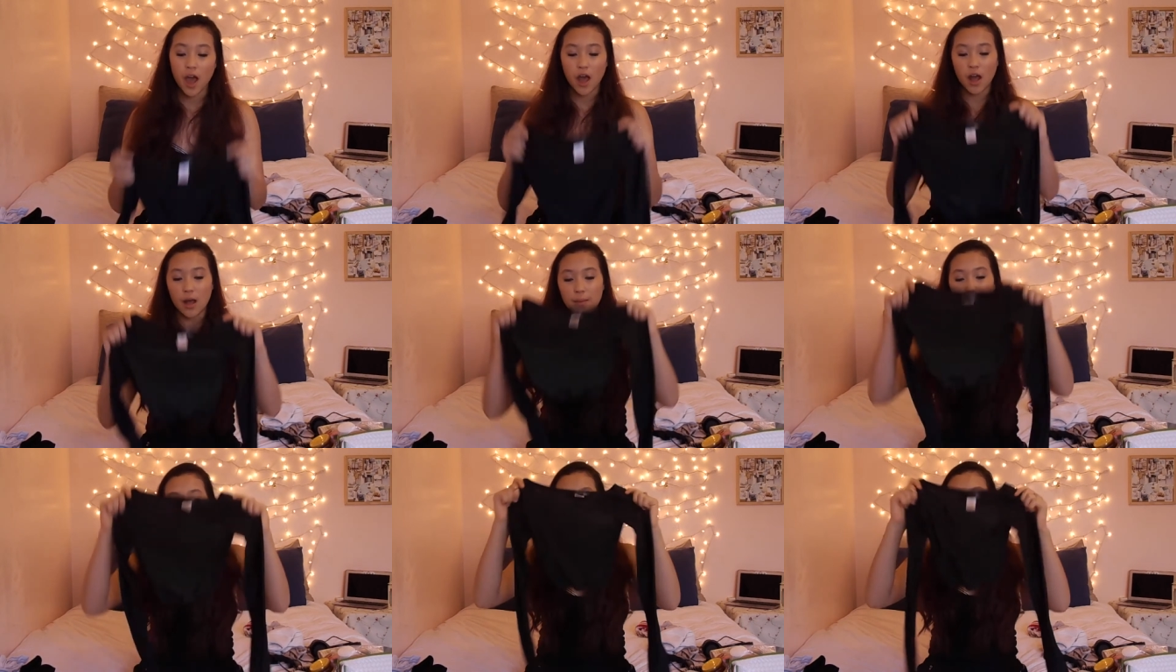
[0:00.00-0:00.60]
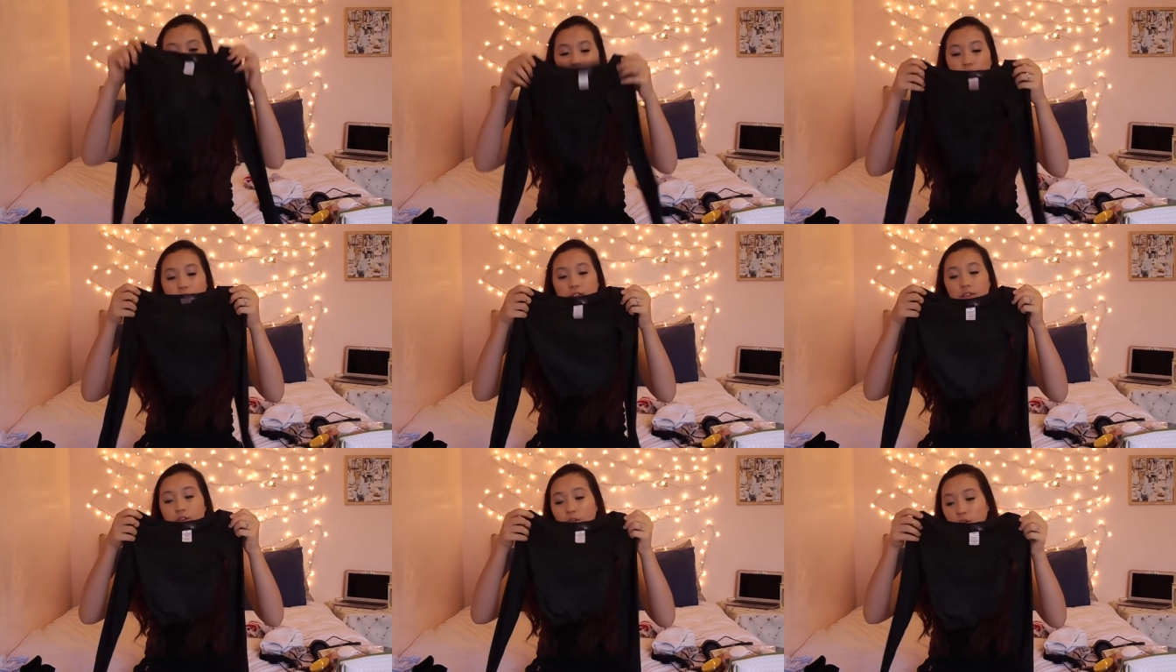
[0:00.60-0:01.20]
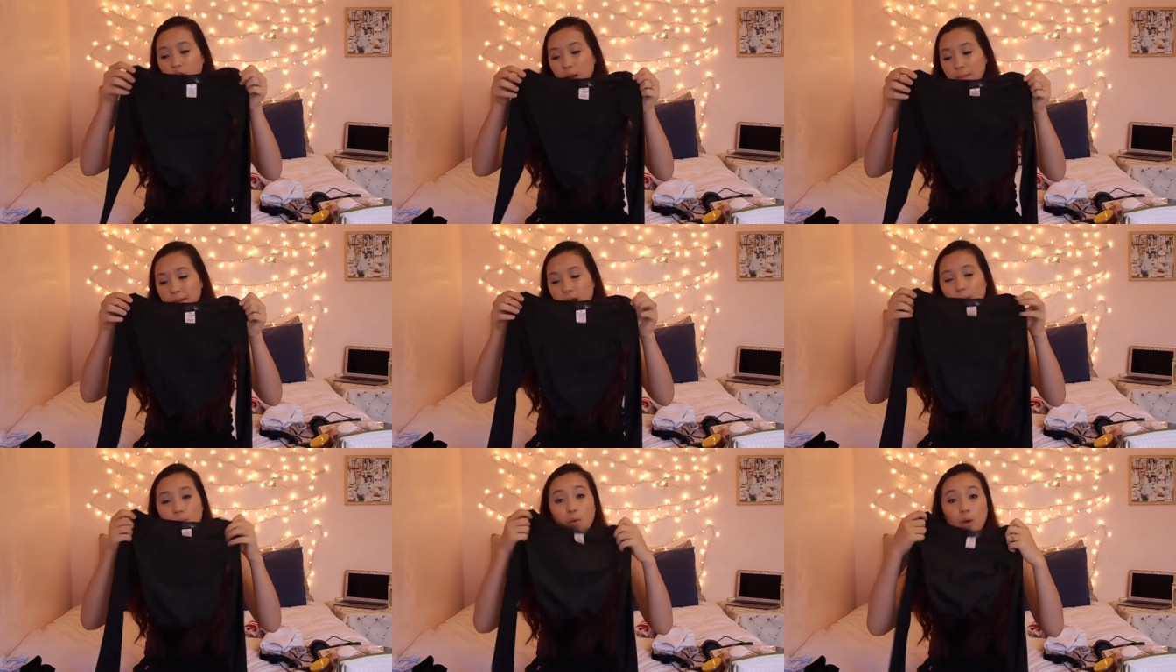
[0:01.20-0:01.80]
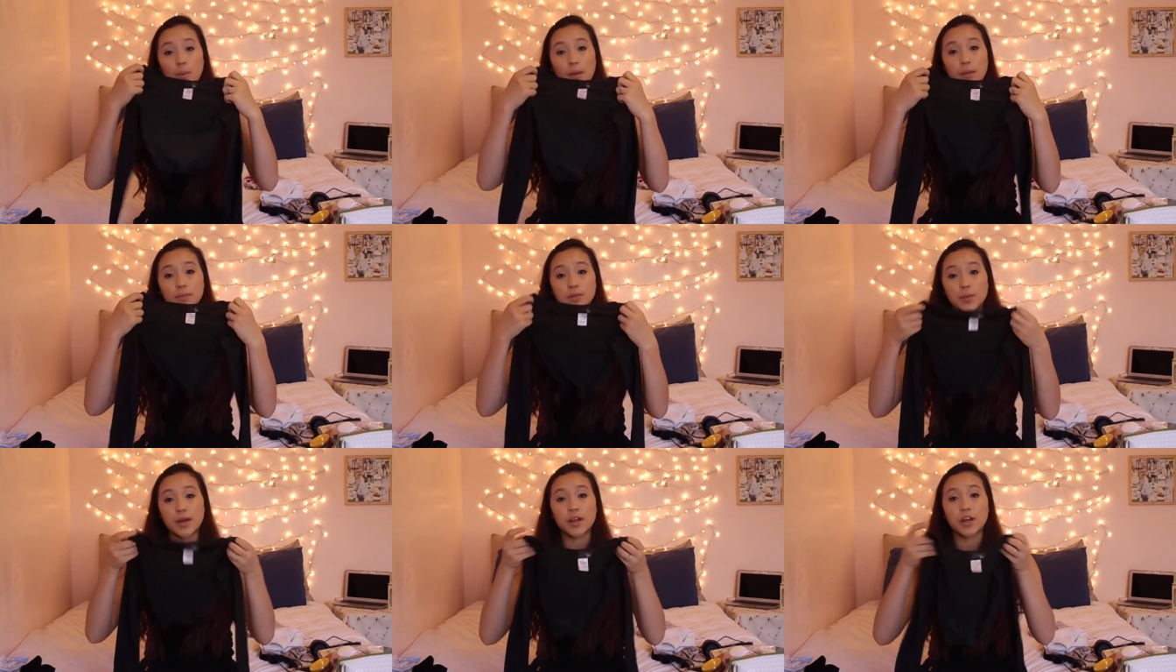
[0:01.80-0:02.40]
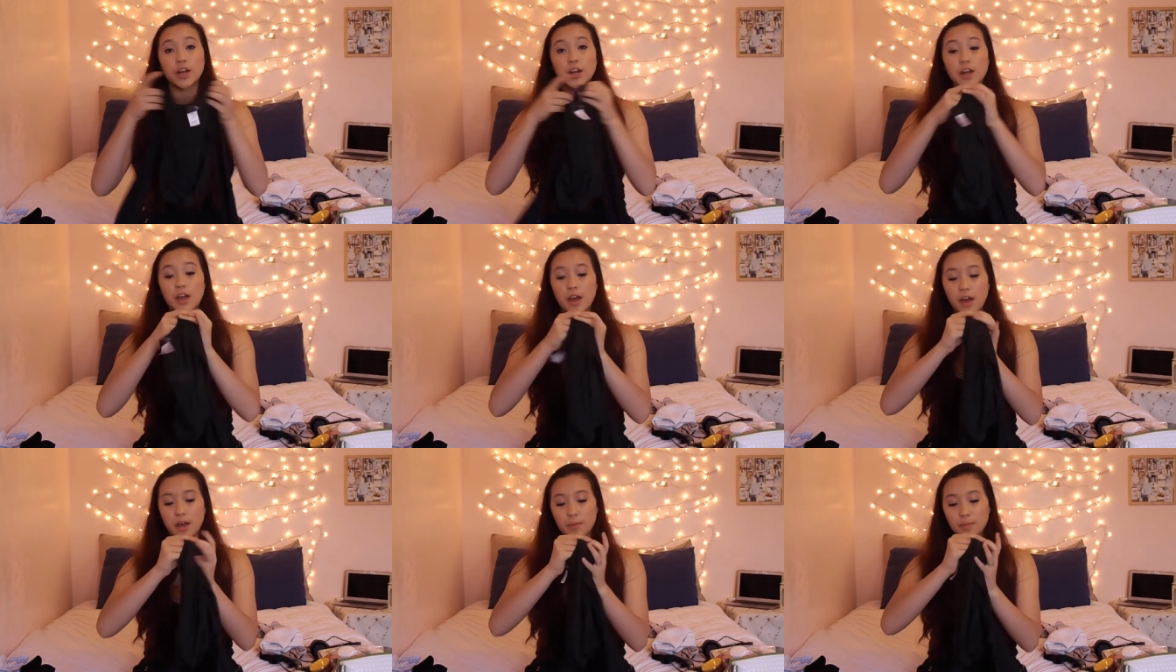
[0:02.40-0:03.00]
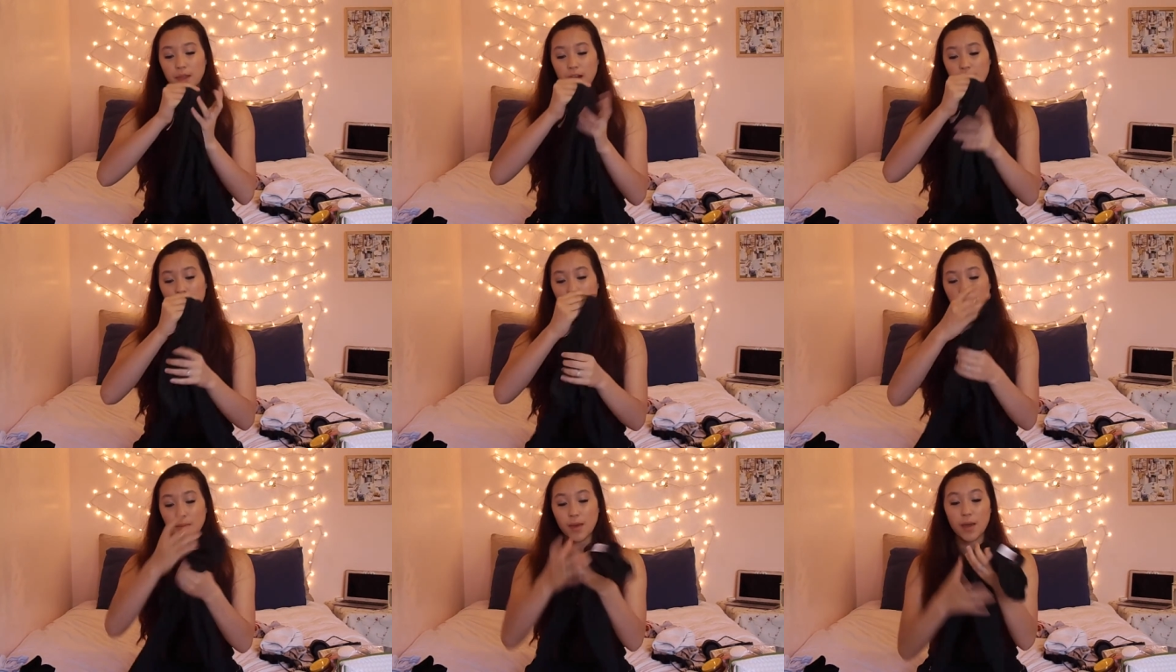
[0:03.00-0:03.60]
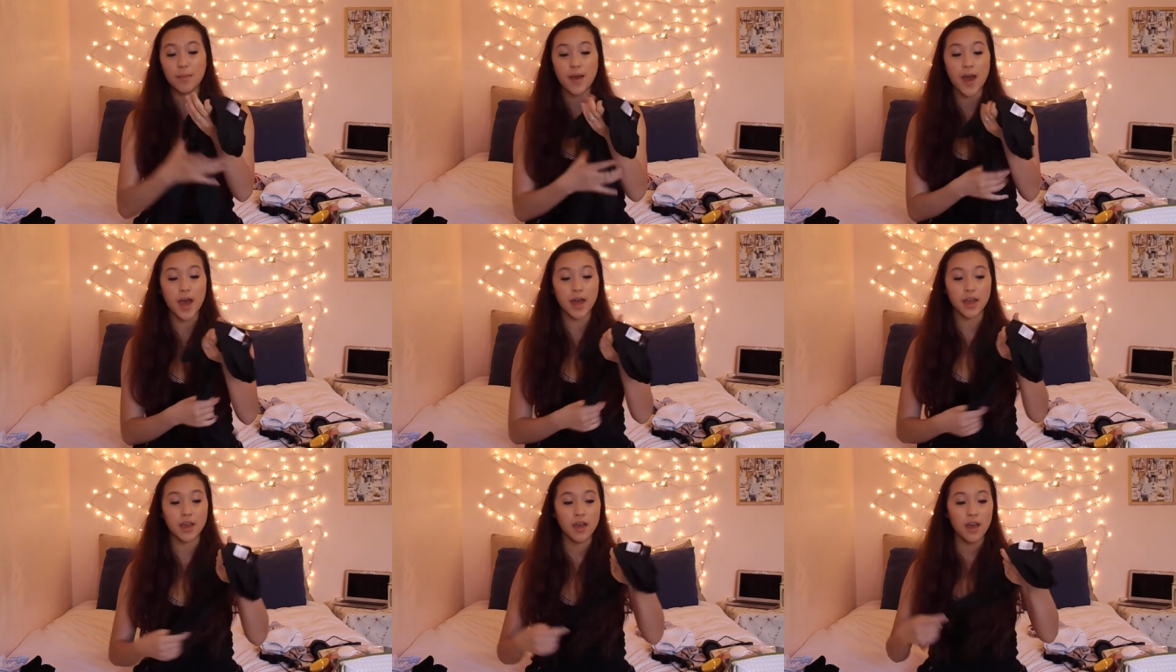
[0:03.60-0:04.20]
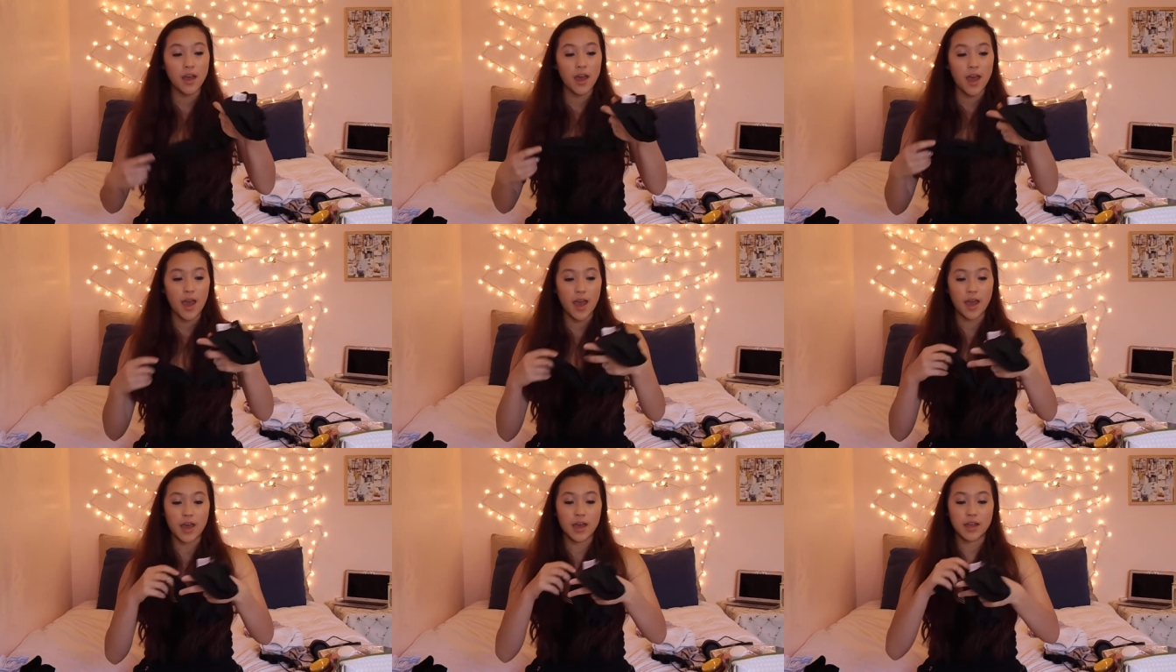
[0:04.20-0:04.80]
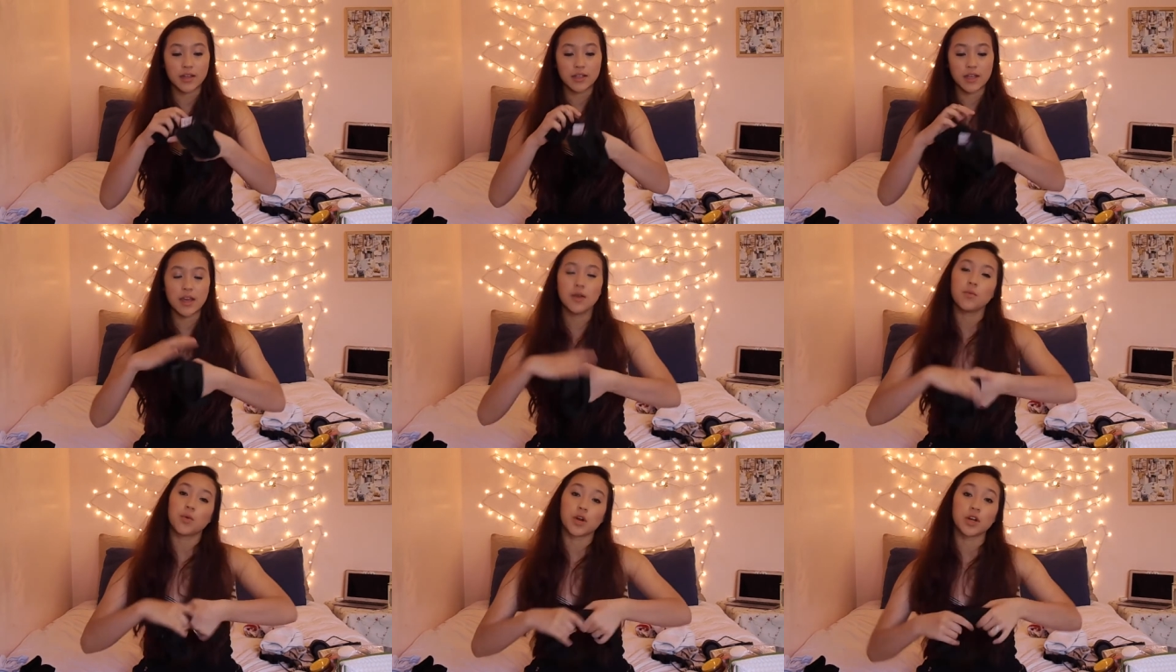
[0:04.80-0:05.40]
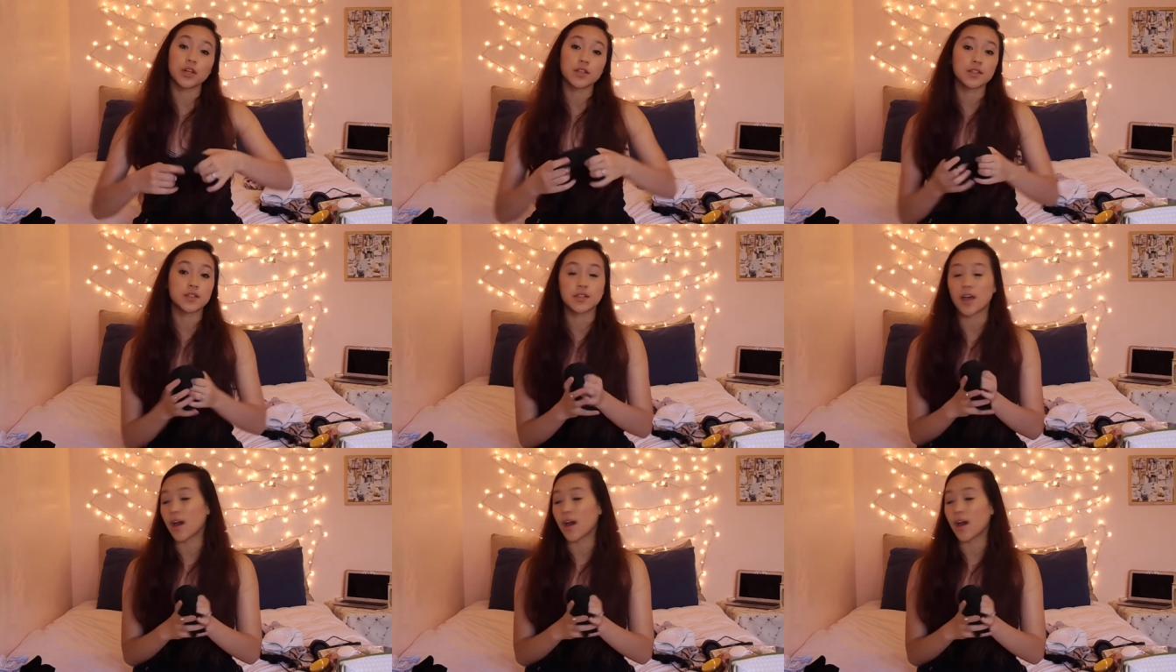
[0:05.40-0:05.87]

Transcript: um, I have this little crop top warm-up sweater um, that I keep in my bag, and it works.